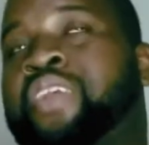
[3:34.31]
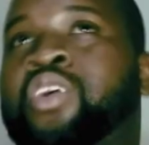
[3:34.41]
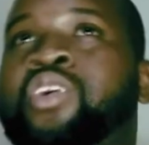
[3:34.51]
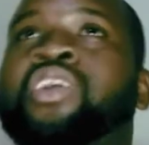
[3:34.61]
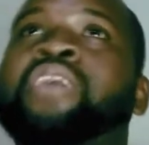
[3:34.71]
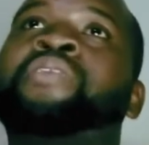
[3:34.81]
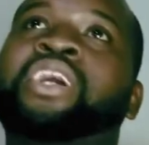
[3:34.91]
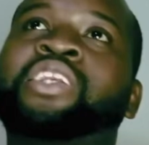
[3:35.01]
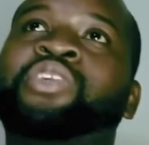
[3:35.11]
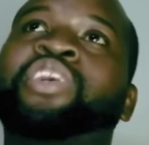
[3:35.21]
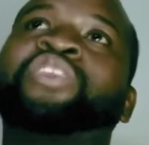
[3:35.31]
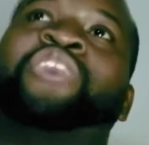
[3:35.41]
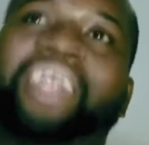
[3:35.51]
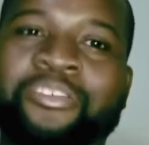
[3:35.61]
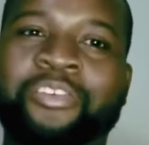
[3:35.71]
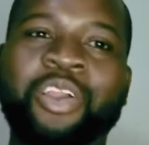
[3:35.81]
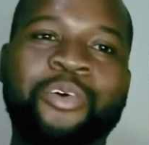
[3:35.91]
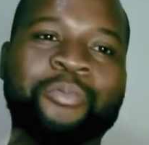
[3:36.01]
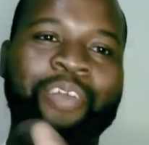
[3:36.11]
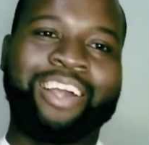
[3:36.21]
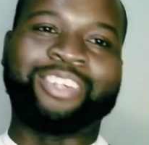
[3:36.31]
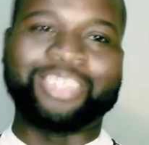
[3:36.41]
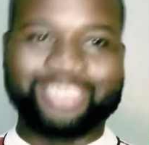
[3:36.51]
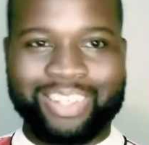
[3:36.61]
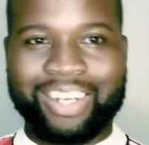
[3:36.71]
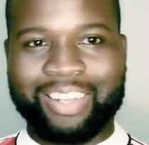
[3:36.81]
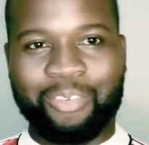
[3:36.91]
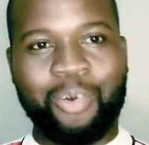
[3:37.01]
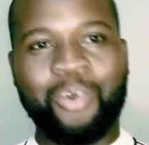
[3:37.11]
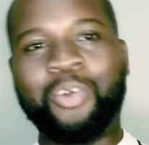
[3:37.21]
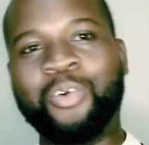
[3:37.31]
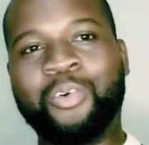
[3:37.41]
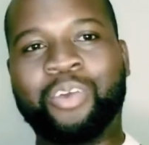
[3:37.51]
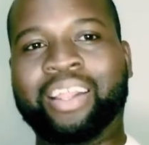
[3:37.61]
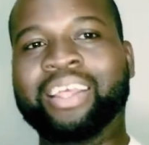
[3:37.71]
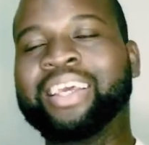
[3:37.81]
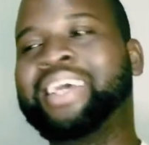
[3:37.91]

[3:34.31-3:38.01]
No, we can't have the trade very woman had trade jala in all over.